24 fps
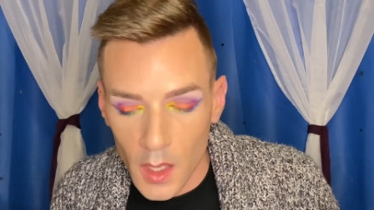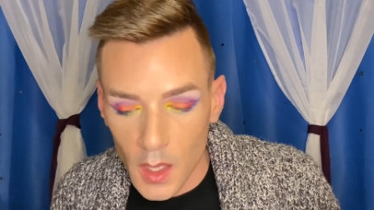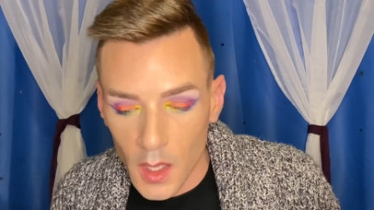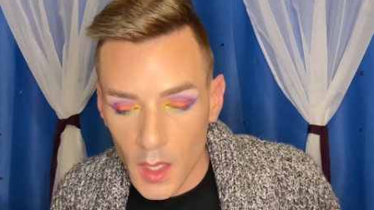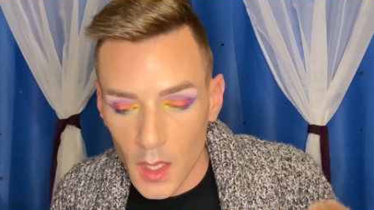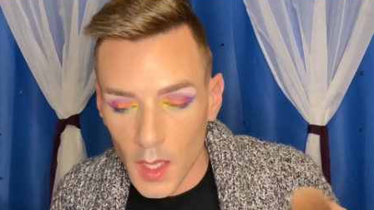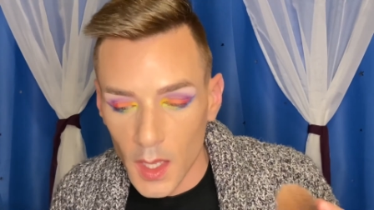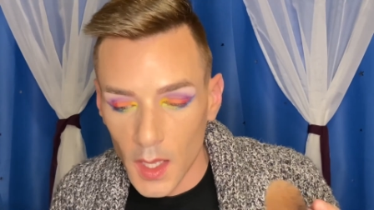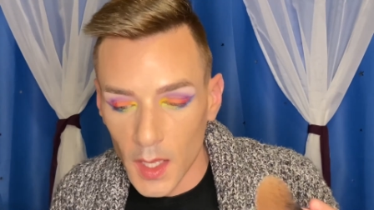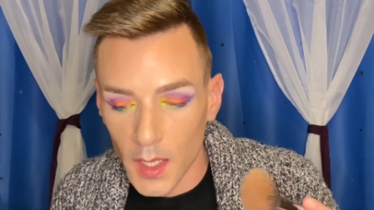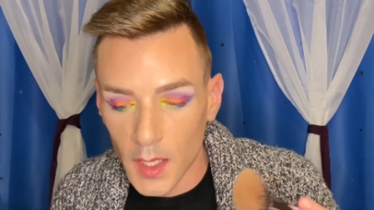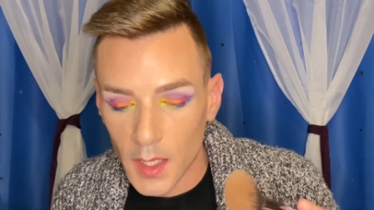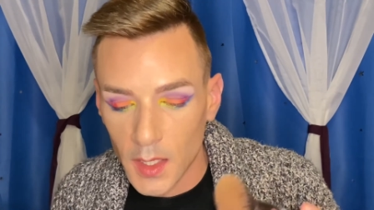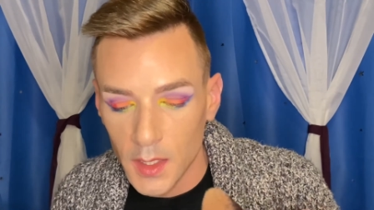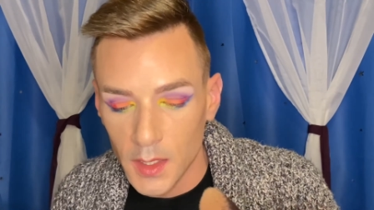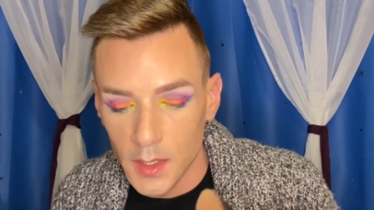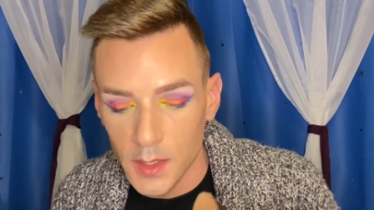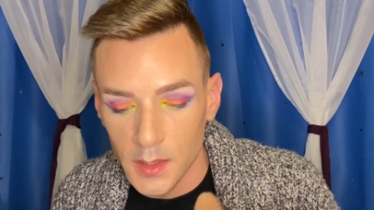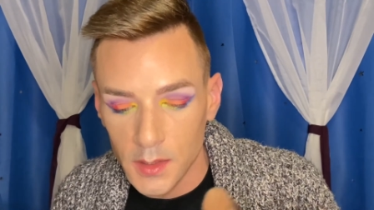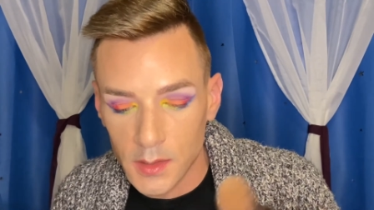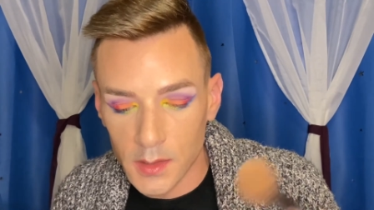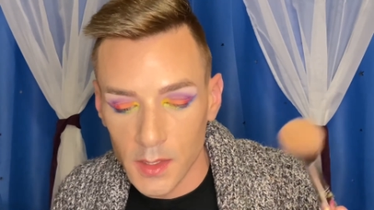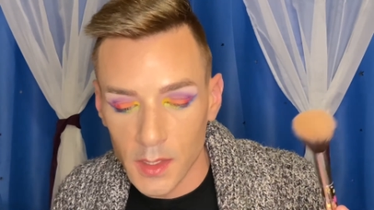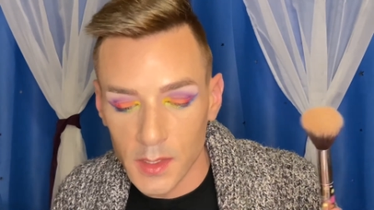And
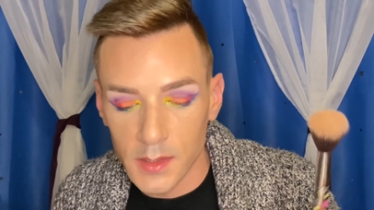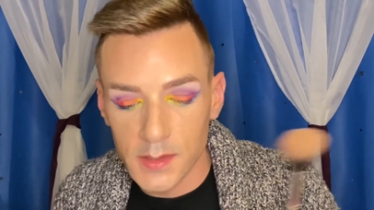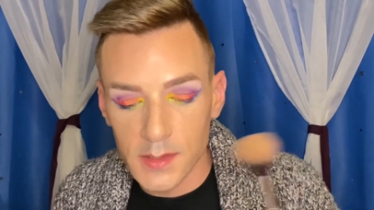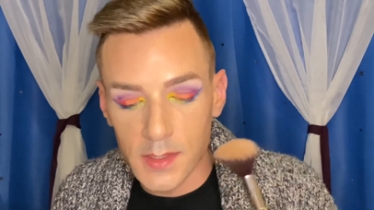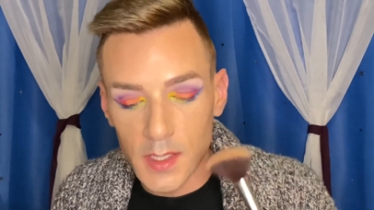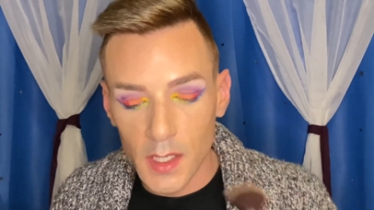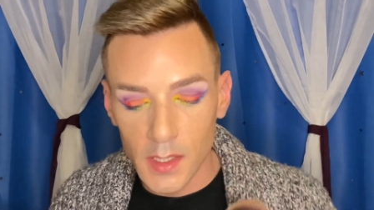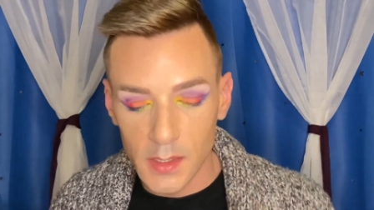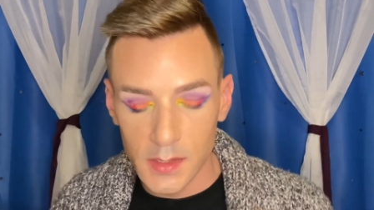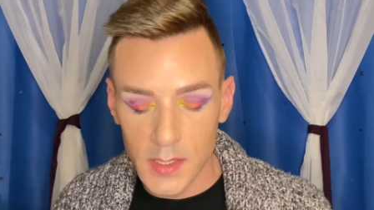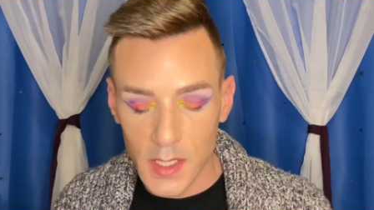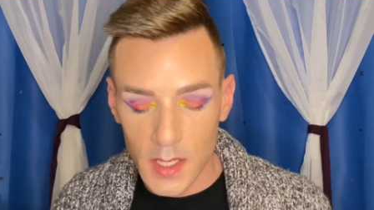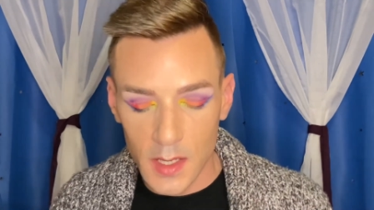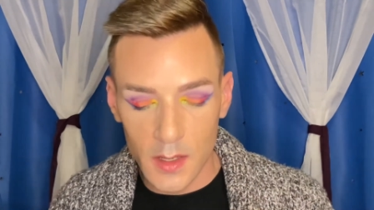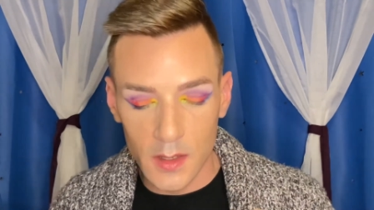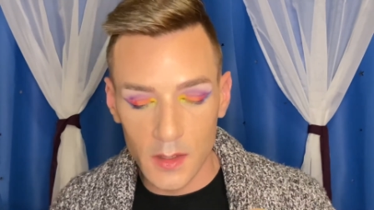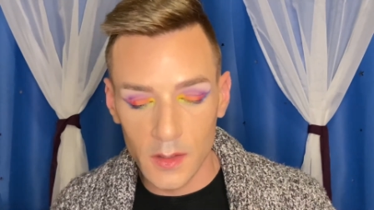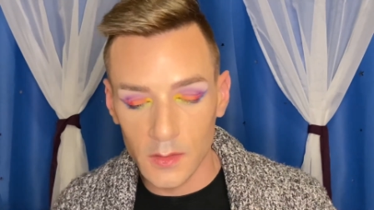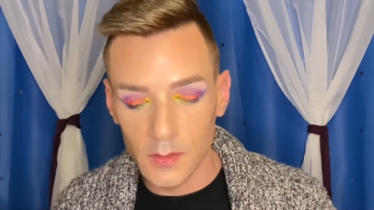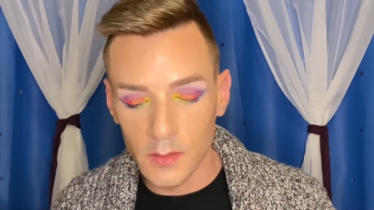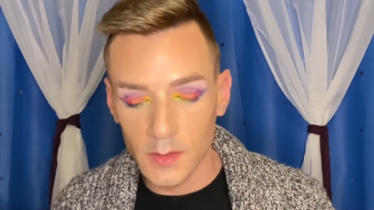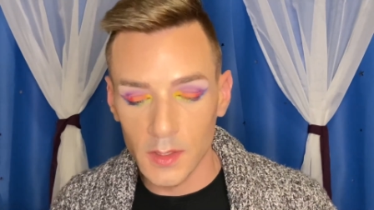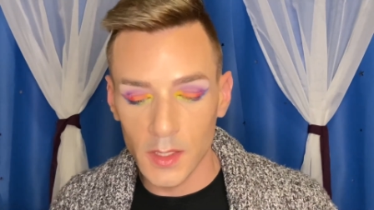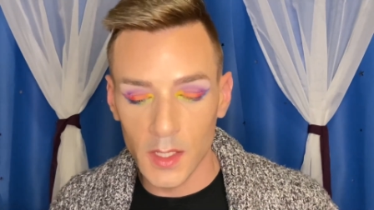I sat down,
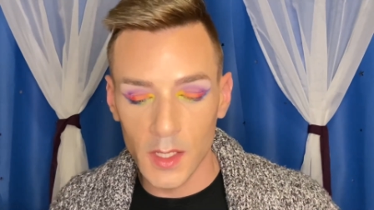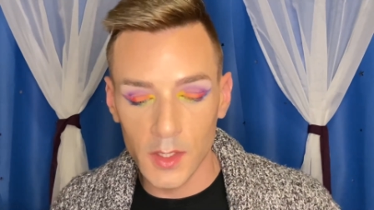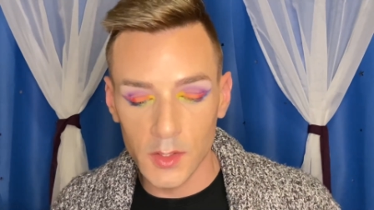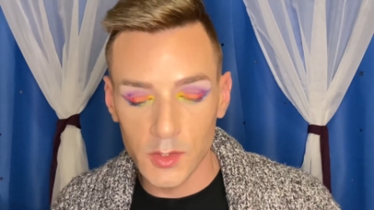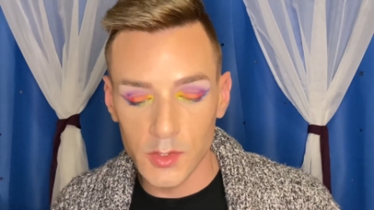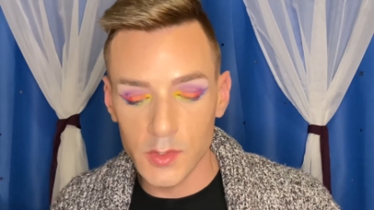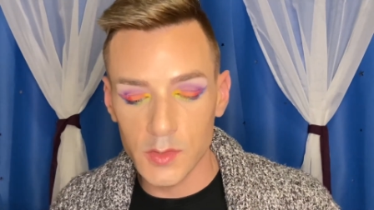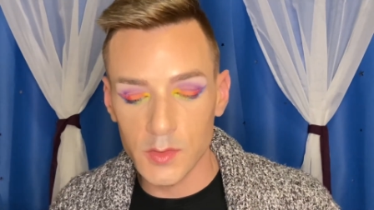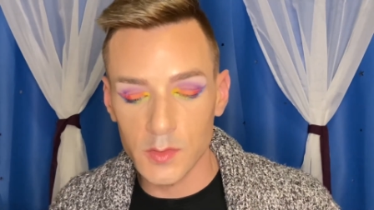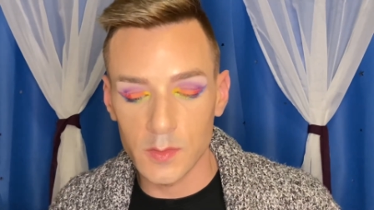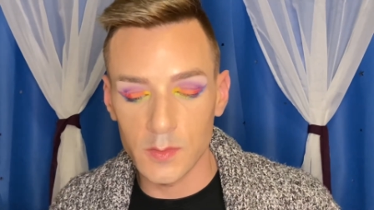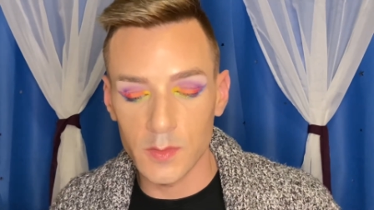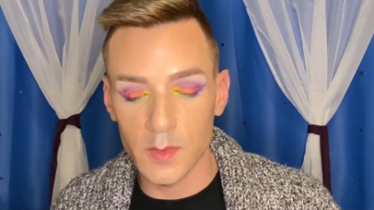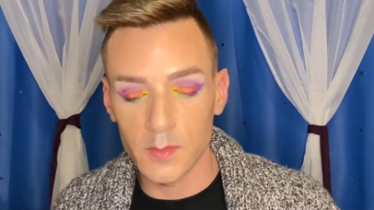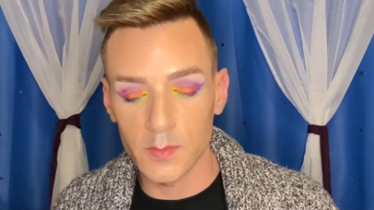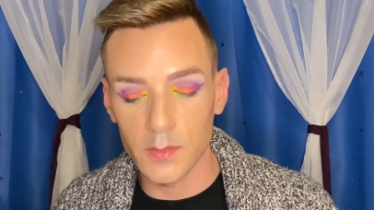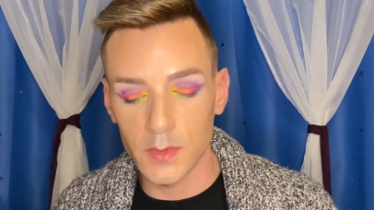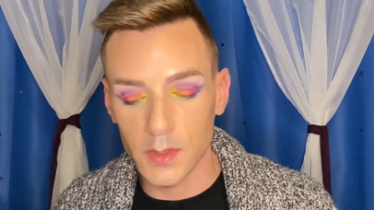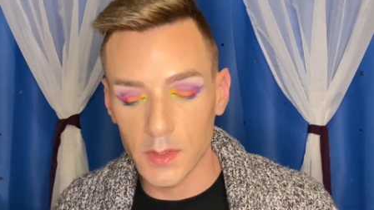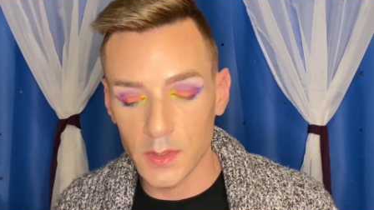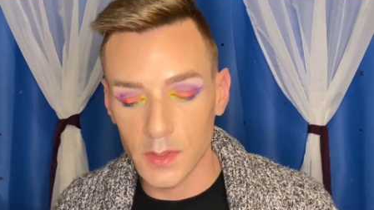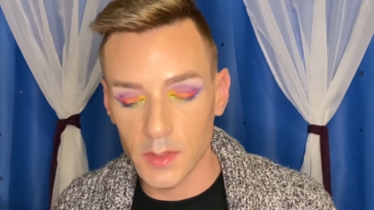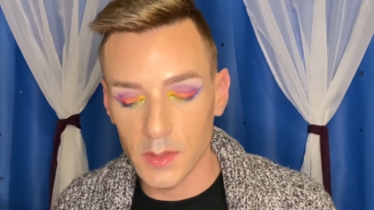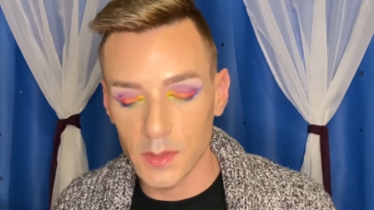and I just
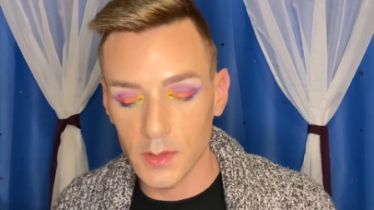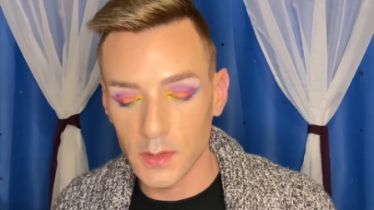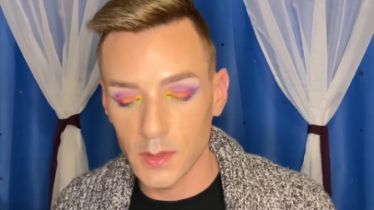remember